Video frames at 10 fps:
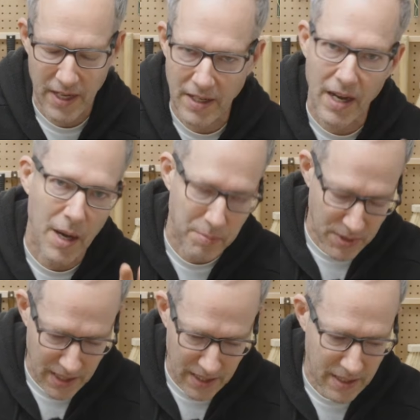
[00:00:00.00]
I had to
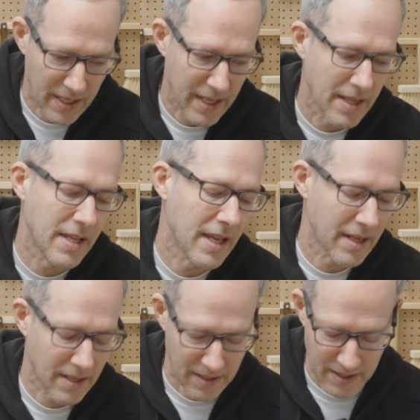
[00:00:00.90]
update, and
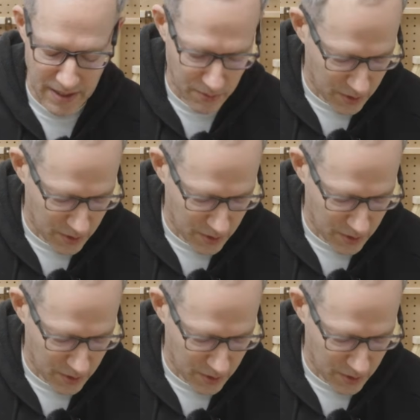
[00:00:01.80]
then it